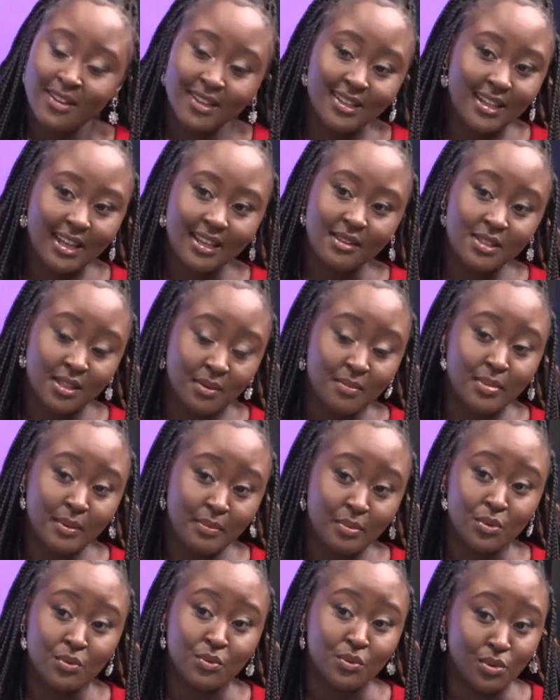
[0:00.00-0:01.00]
like some
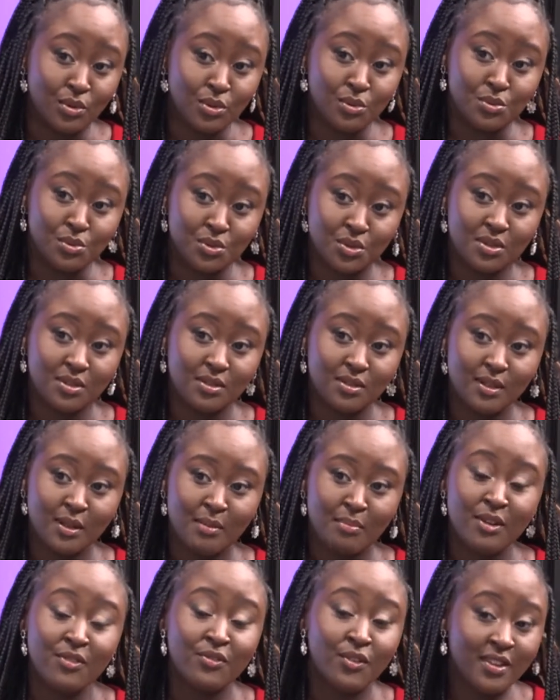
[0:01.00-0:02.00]
people will lose.
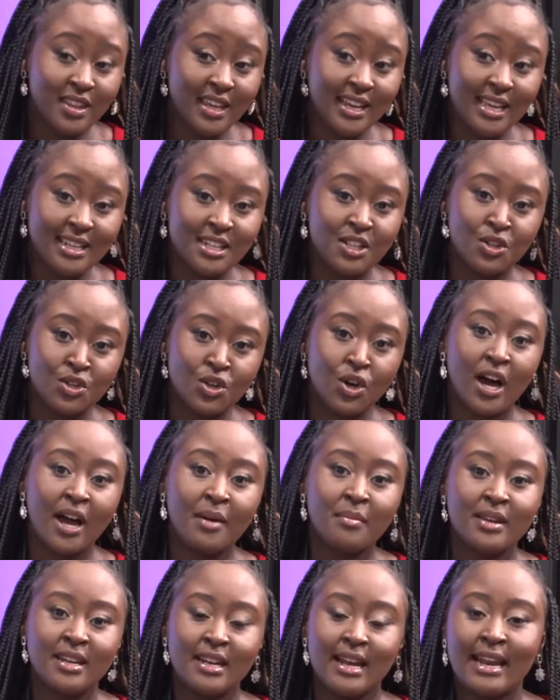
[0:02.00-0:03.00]
Before they get,
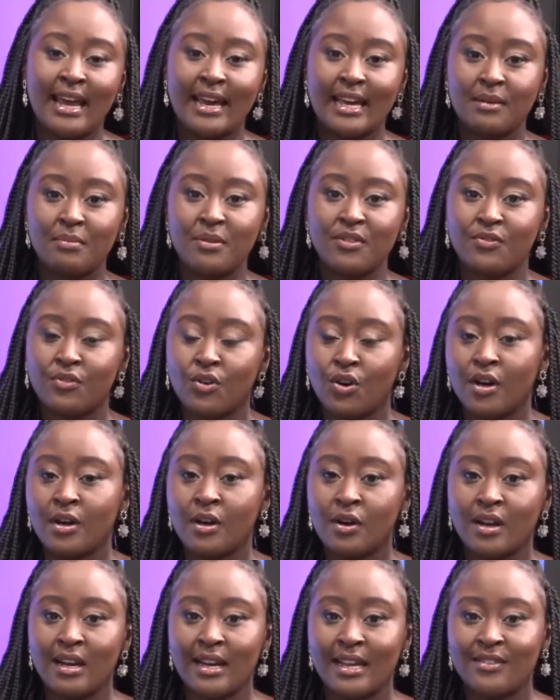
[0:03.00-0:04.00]
like before,
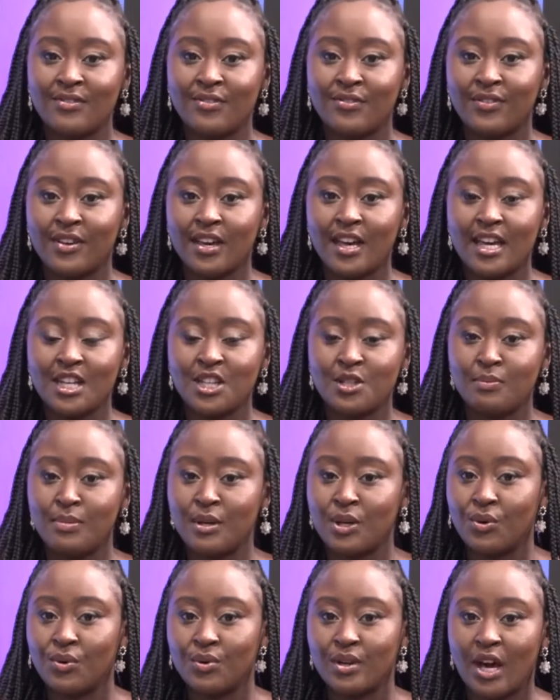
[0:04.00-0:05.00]
if
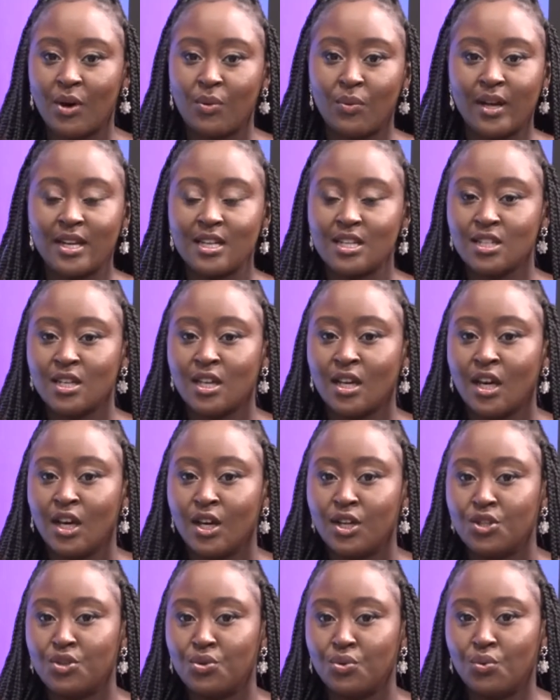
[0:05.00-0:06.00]
HBO now went
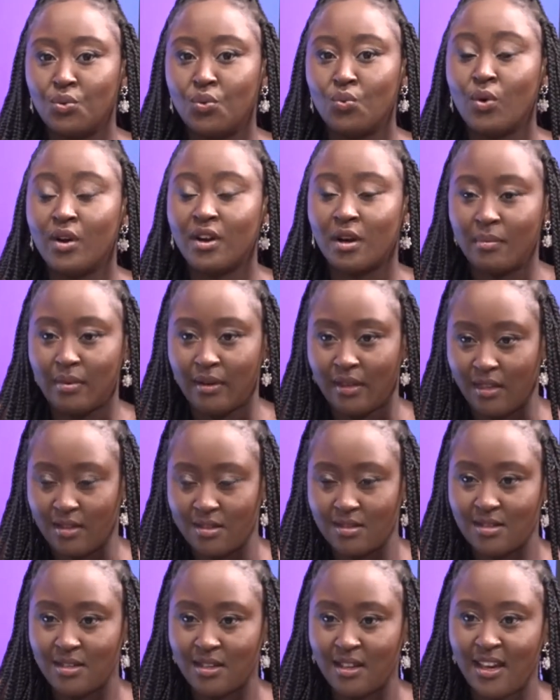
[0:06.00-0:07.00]
to Warner
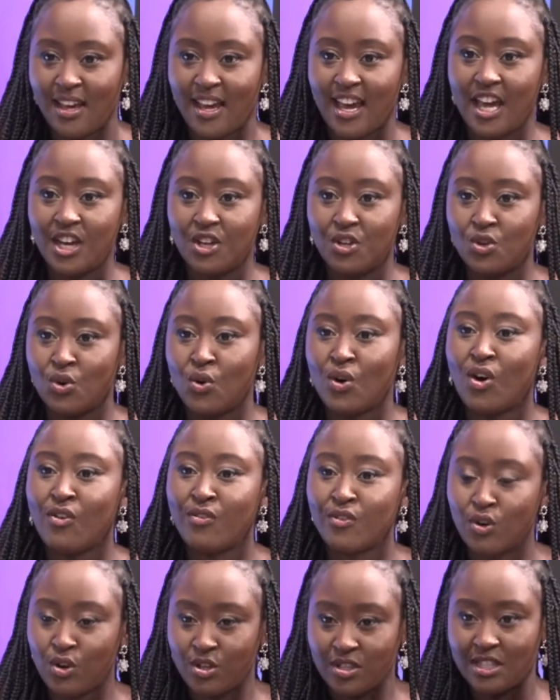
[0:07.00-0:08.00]
Brothers, and
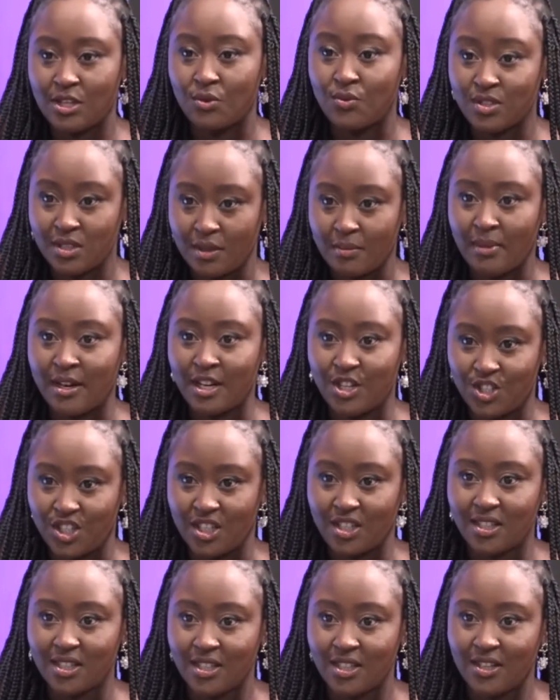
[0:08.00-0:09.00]
of course there was a
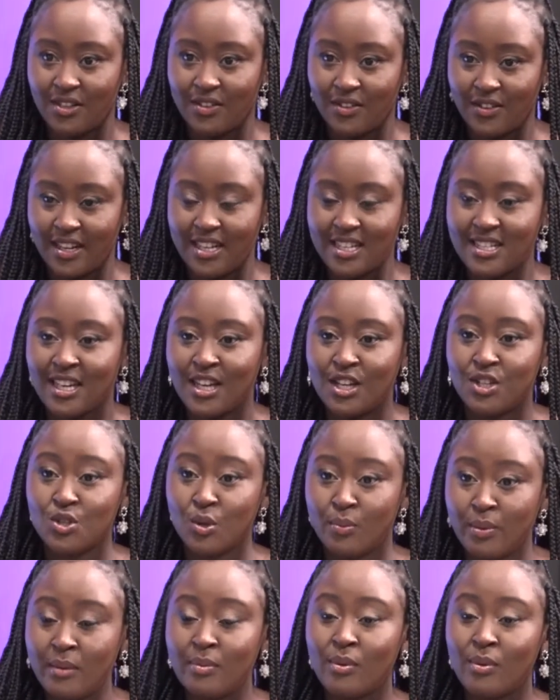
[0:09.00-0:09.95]
merger, right? So people